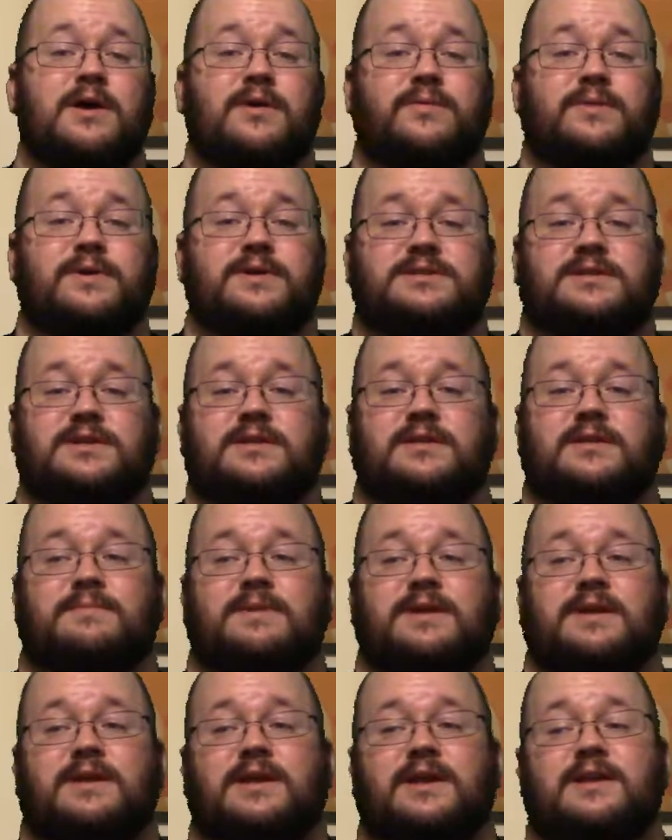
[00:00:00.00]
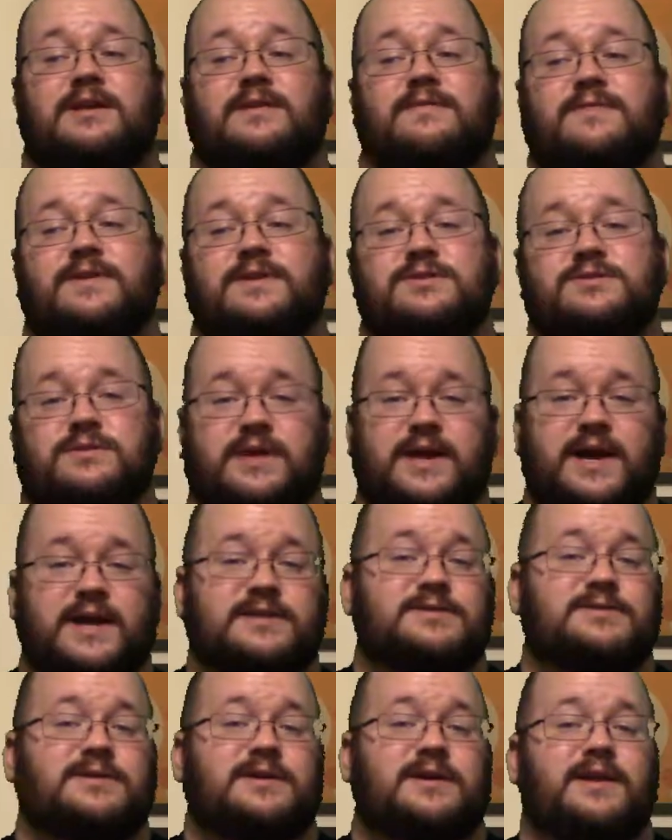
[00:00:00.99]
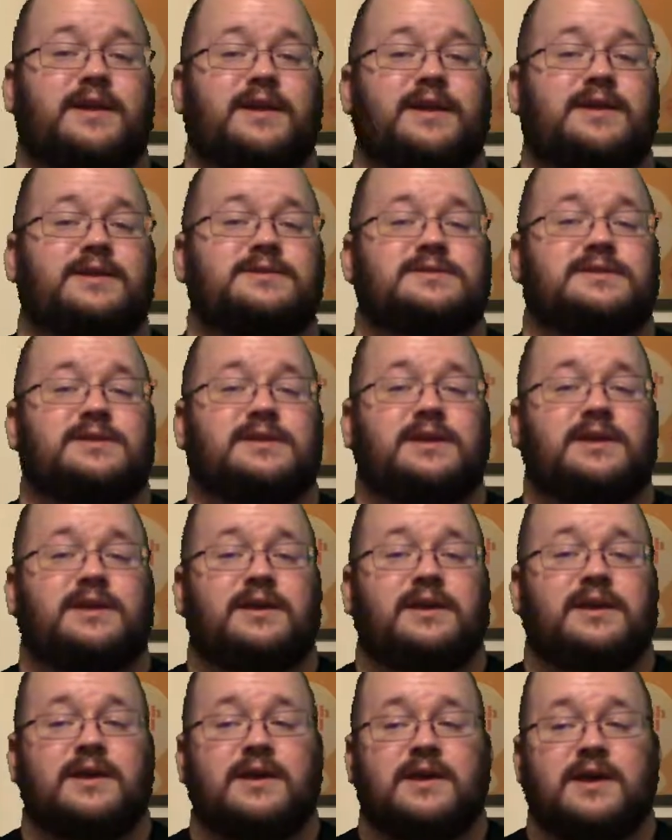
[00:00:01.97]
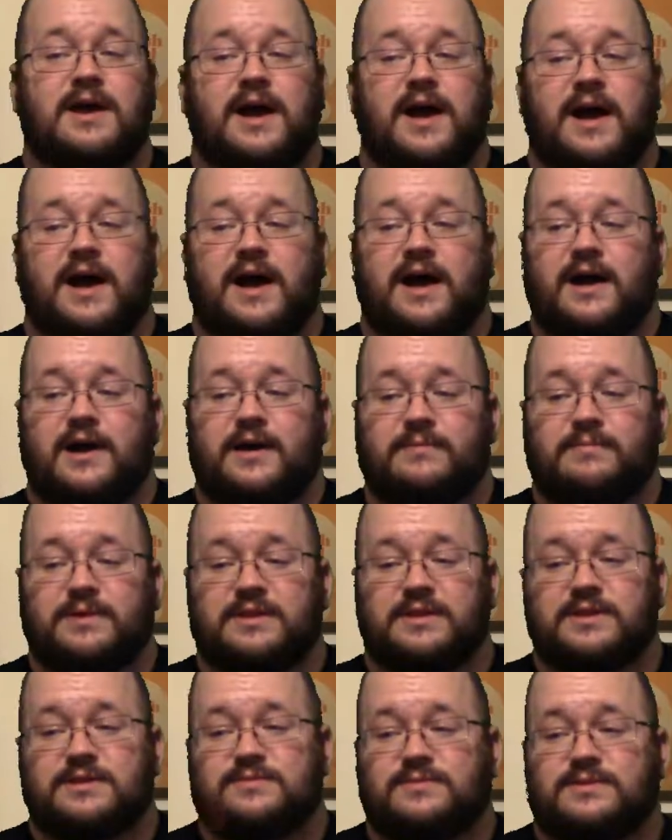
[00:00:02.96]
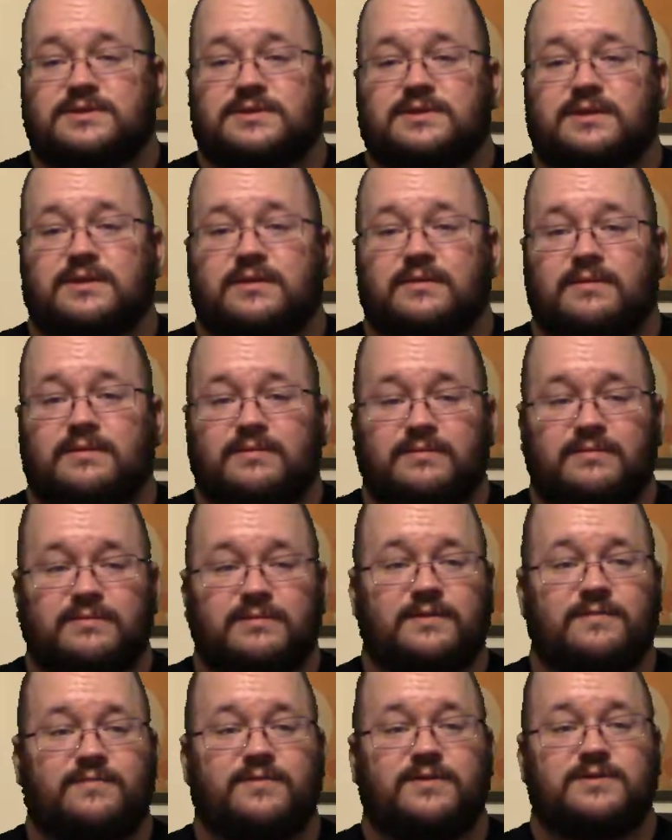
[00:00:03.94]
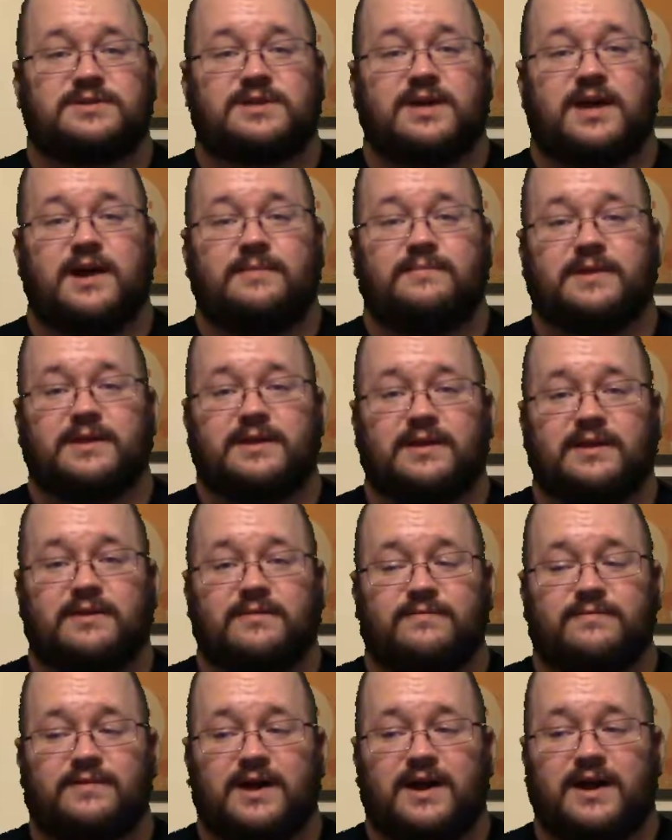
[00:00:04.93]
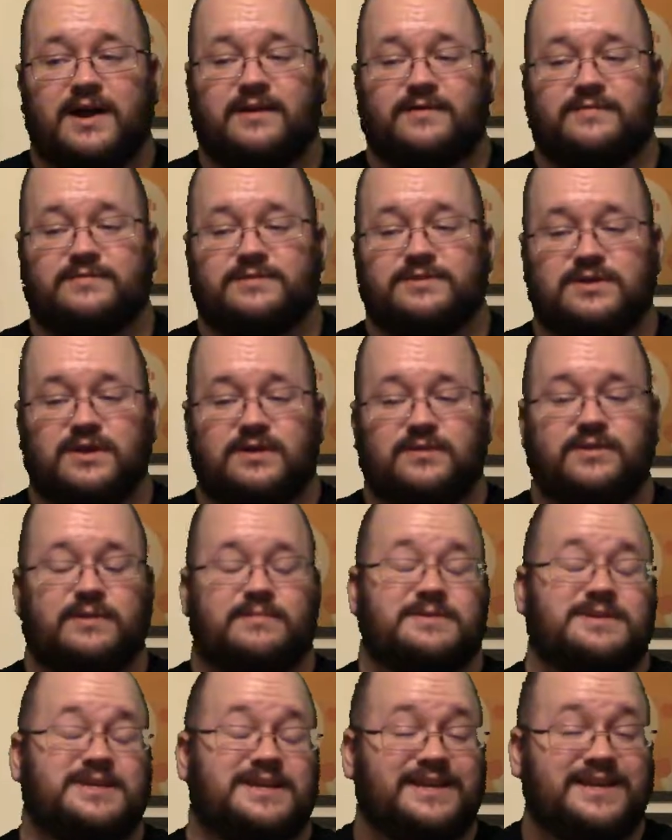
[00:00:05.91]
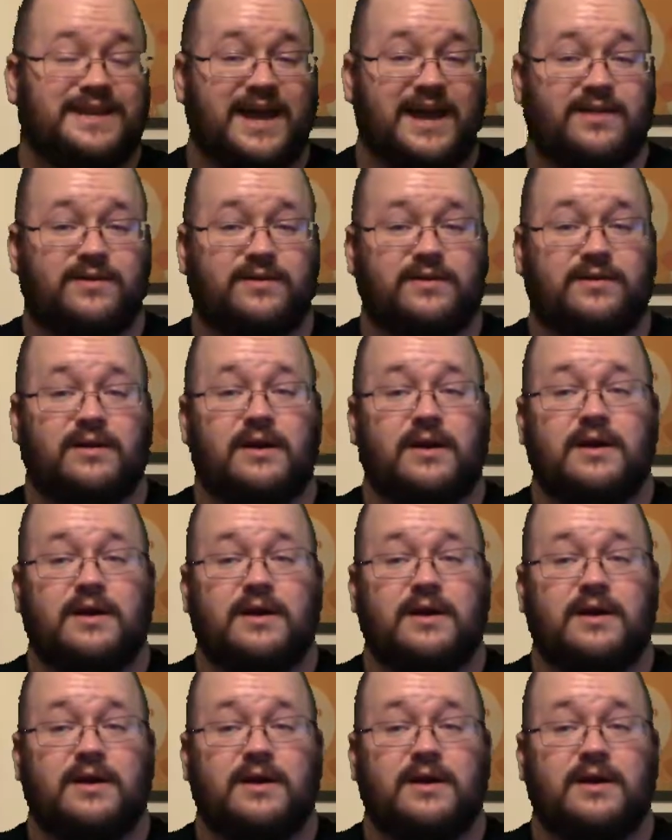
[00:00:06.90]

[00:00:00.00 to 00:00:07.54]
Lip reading: We'd seen them in individual action on NXT, but this was the first time that they've kind of shown them together.